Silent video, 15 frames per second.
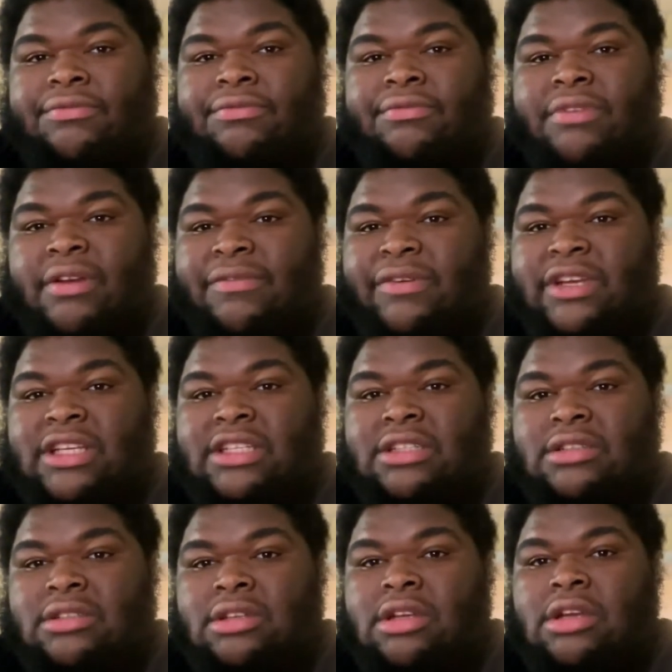if
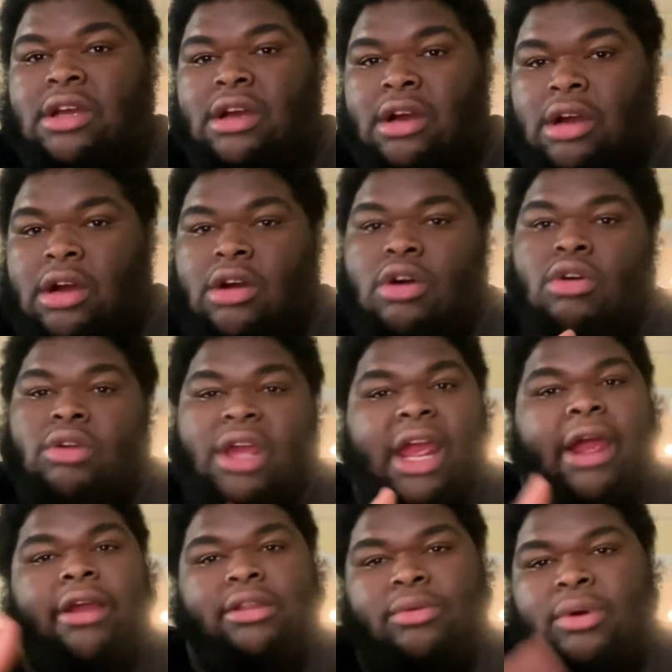an old
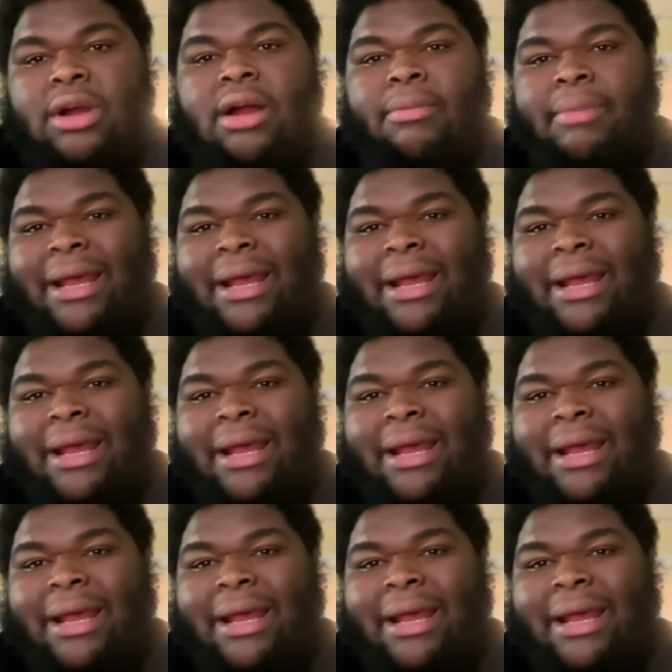character would come back.